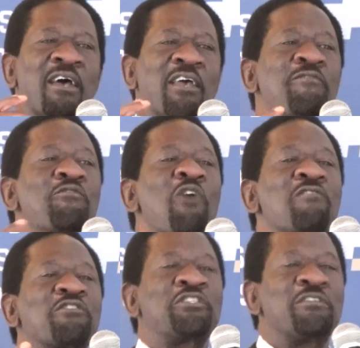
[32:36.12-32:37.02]
if you
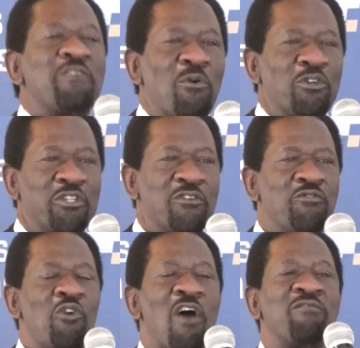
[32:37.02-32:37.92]
have receivables, if
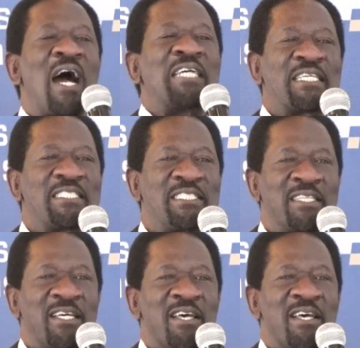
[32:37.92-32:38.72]
you have assets